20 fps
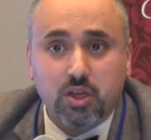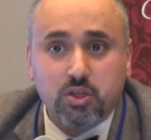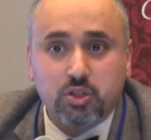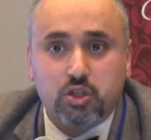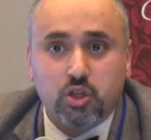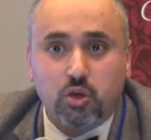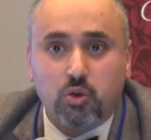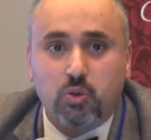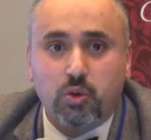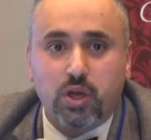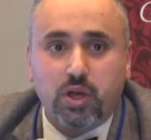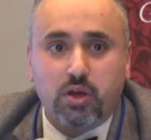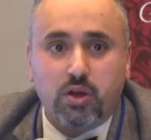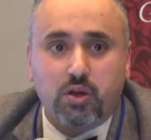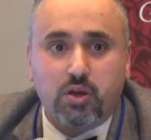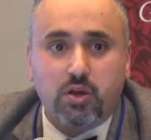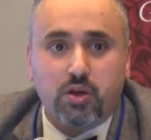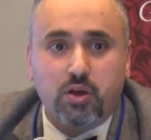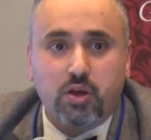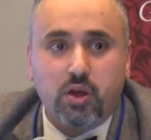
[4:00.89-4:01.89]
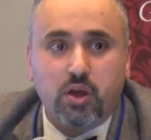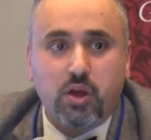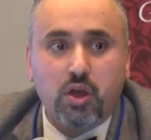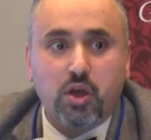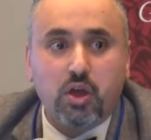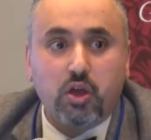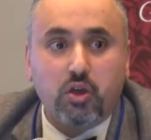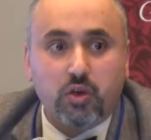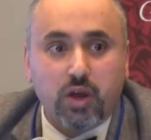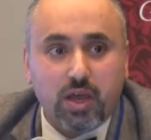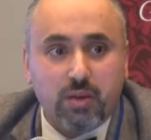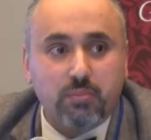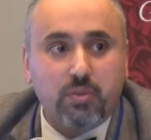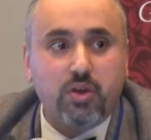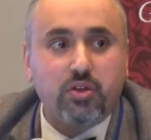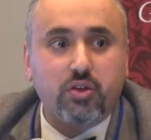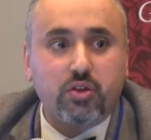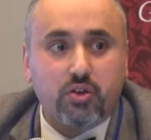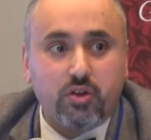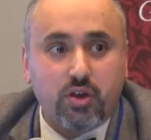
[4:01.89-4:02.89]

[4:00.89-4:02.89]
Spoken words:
So where grandmother,